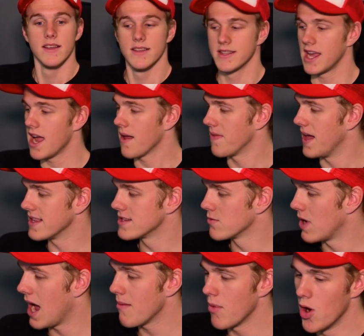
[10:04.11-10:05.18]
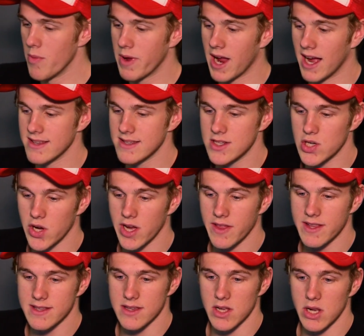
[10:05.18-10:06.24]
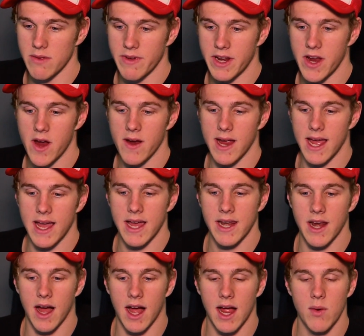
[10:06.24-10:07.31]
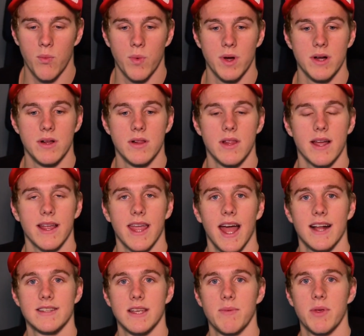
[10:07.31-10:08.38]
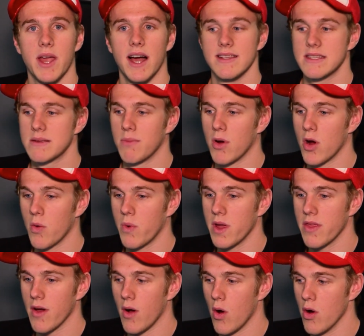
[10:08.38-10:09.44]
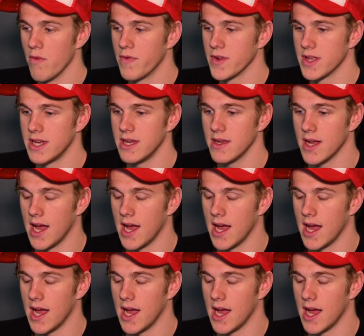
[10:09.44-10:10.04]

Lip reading: So yeah, that's a wrap. Hope you guys enjoyed this little video, and I will catch up you guys tomorrow with, hopefully,